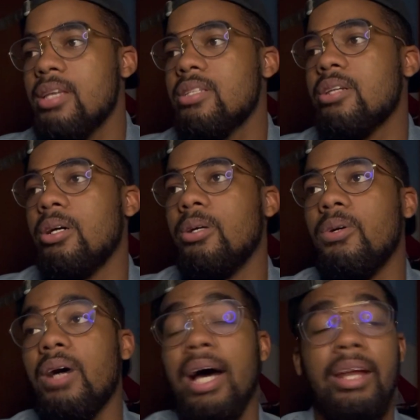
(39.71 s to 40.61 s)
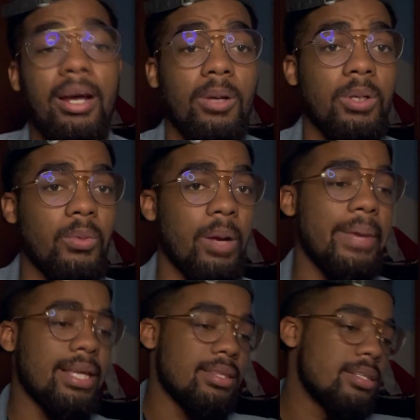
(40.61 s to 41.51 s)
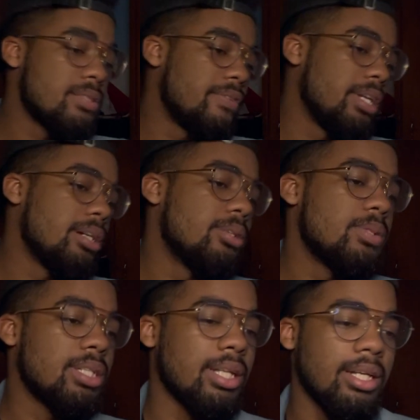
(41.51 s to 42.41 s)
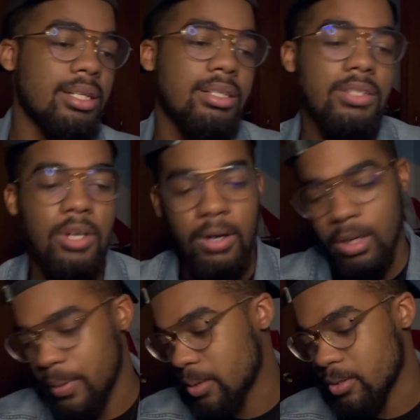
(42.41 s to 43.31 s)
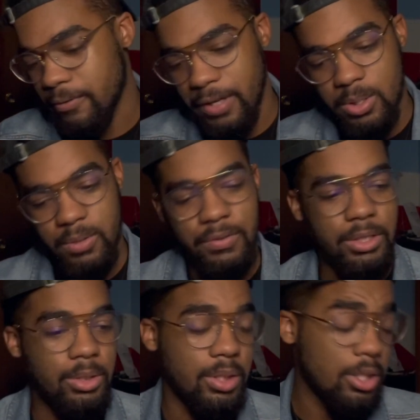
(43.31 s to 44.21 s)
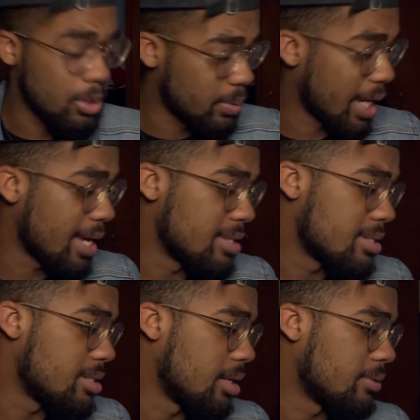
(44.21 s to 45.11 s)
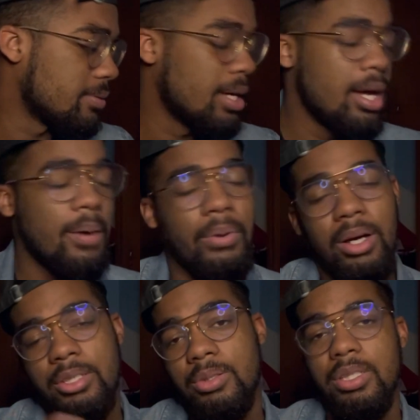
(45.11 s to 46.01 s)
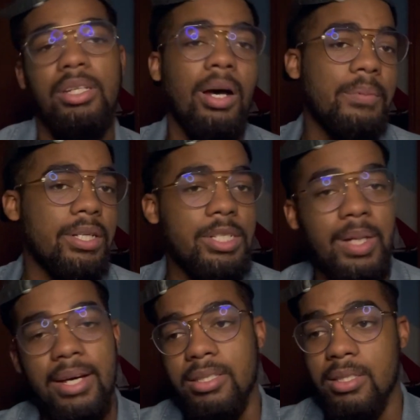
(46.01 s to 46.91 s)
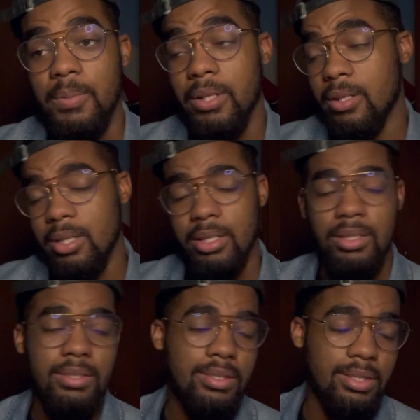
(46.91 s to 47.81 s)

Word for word: So I not only want to make this video to like talk about the face reveal and the Q&A and stuff, but also just to update you guys on some other things